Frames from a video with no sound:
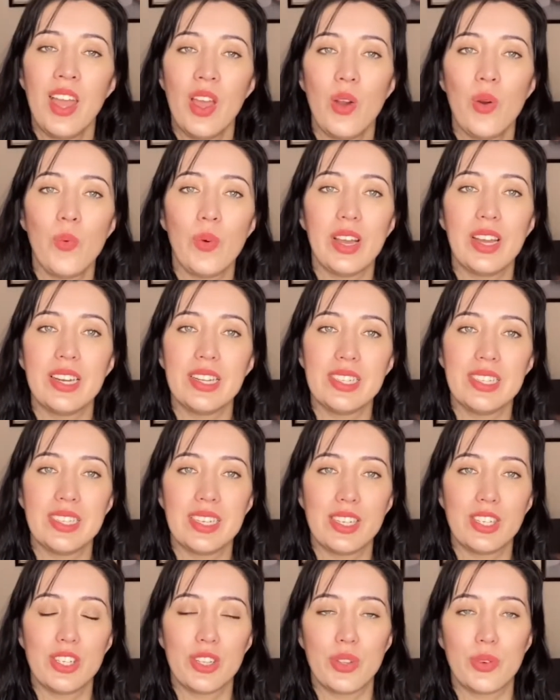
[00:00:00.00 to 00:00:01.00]
we're going to stick
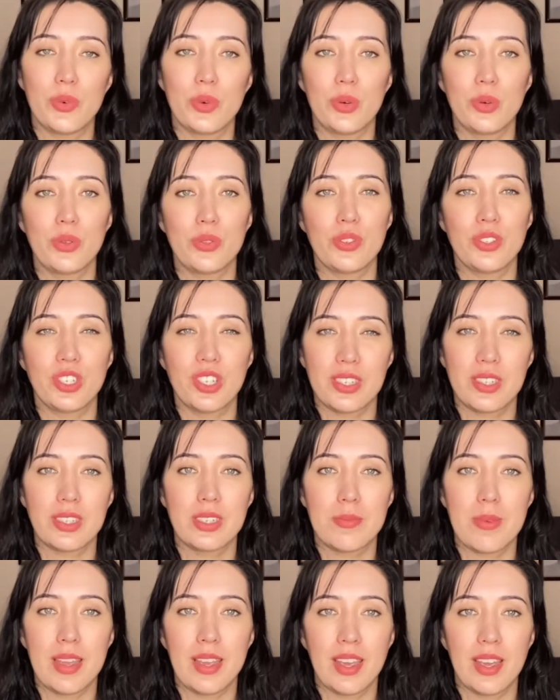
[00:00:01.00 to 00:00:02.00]
to the rules just to
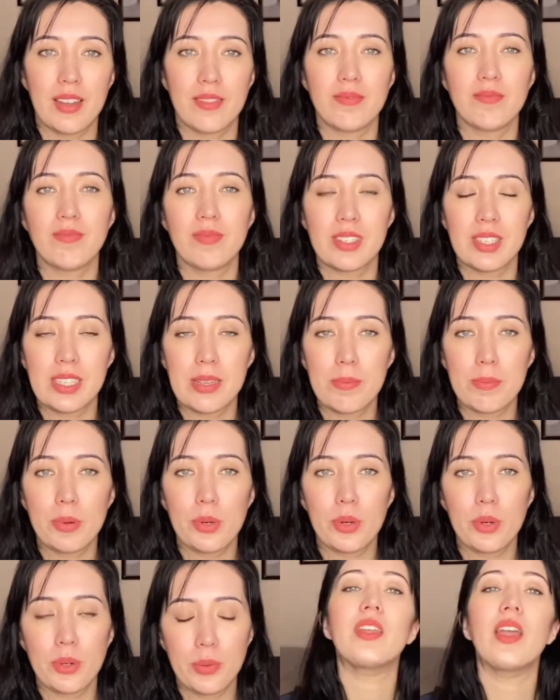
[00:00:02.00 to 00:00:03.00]
make it
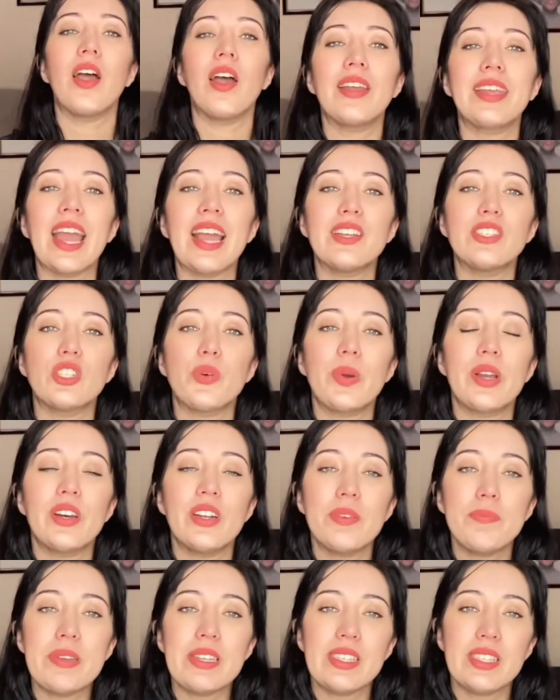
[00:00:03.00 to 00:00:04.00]
simple. Okay, so we're going
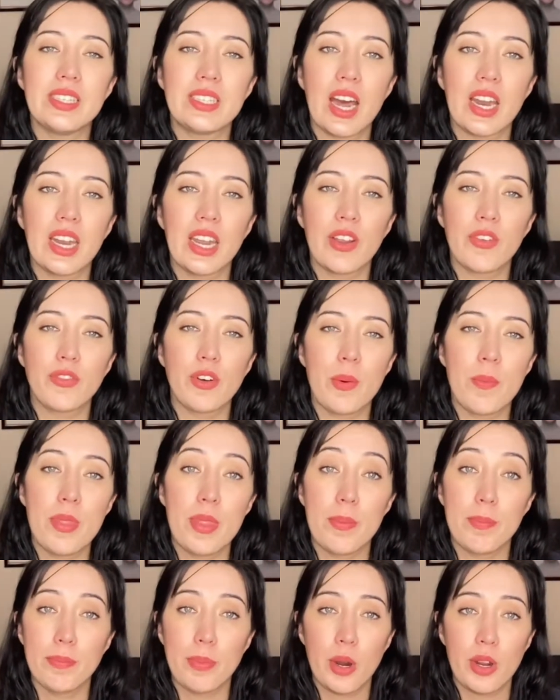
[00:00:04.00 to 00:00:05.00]
to be starting from the
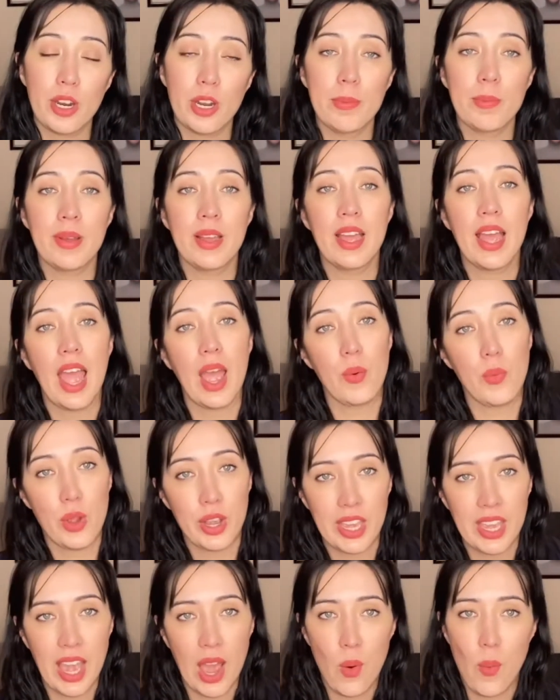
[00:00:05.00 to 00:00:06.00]
bottom and
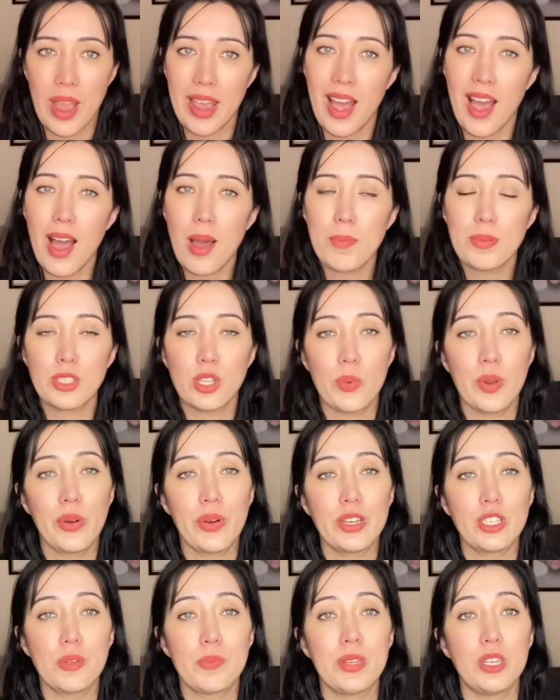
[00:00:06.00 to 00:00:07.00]
working our way up. So we're
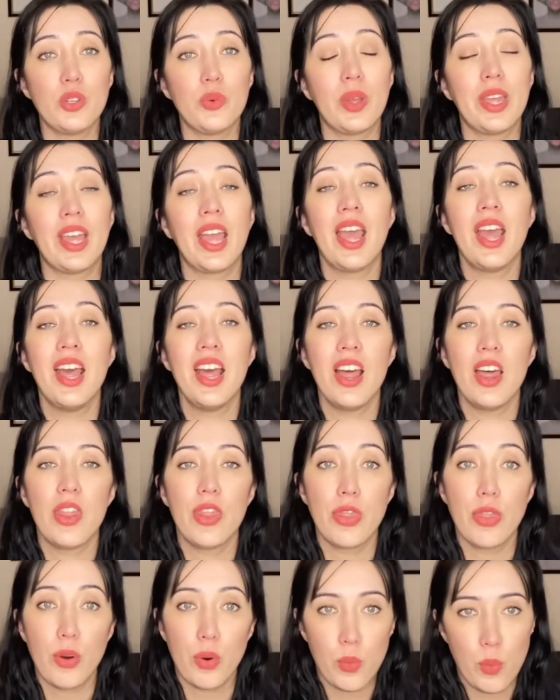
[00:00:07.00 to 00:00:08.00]
going to be doing
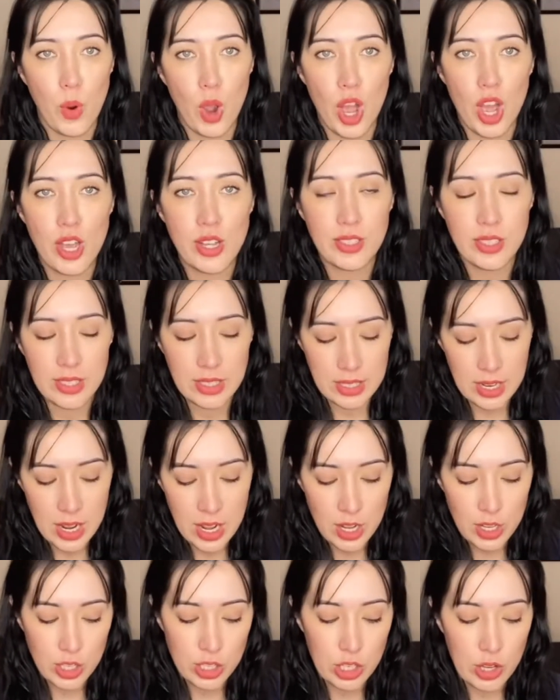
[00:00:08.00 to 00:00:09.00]
the worst.
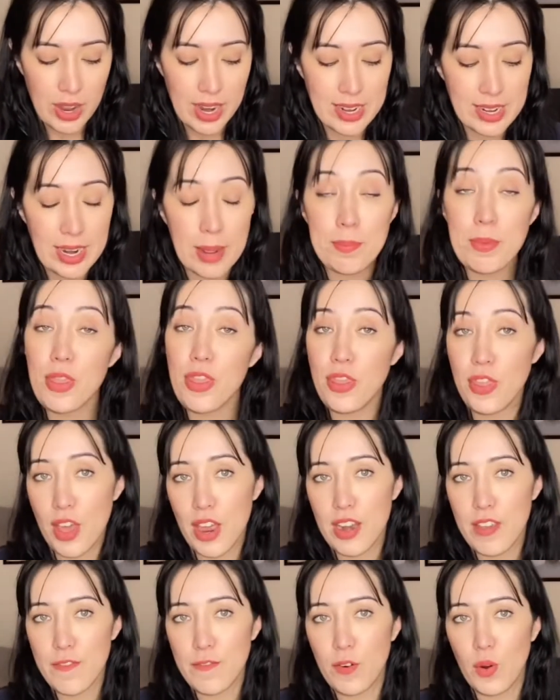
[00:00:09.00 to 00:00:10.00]
So at number
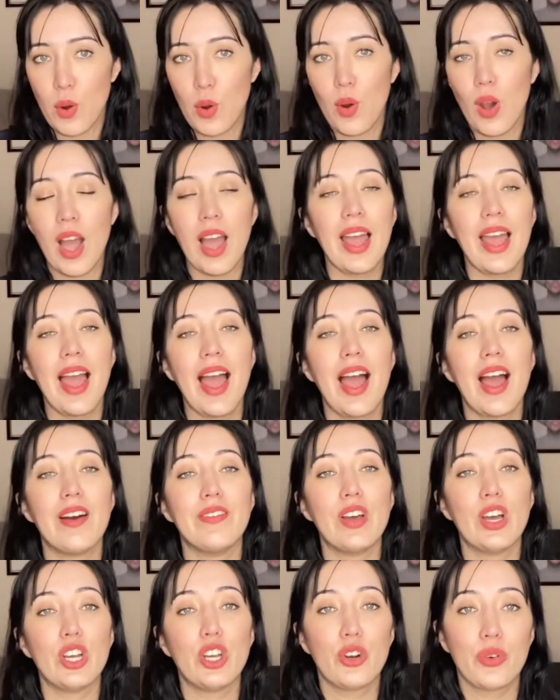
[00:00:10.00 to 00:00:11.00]
34, I have
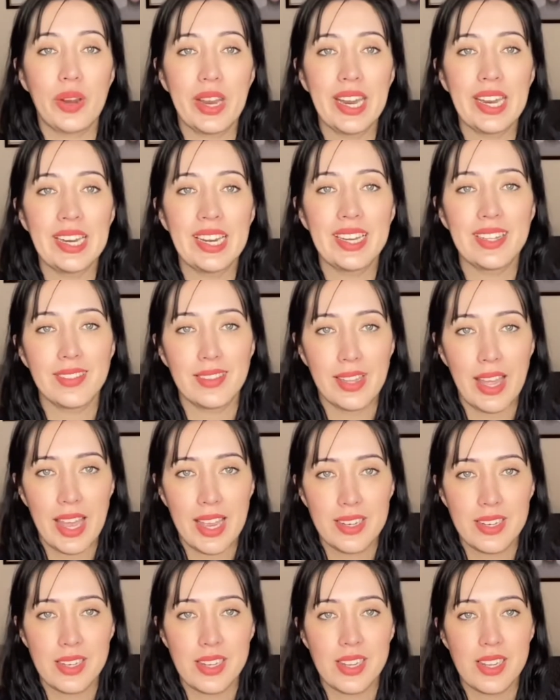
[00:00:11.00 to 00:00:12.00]
Green
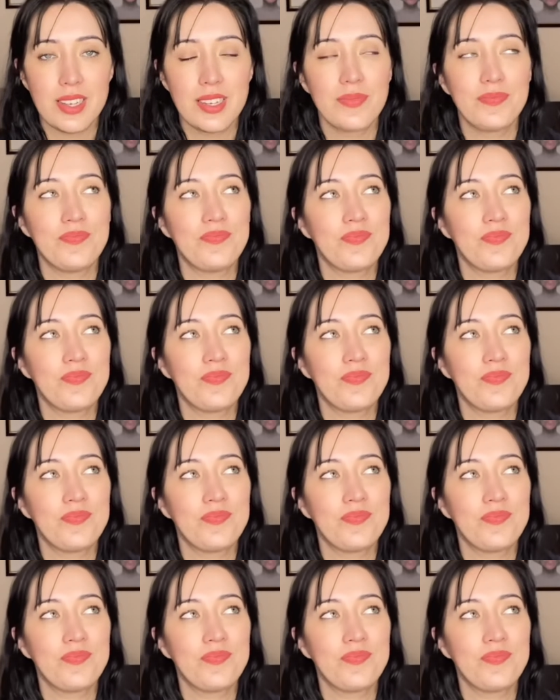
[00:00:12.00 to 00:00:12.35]
Lantern.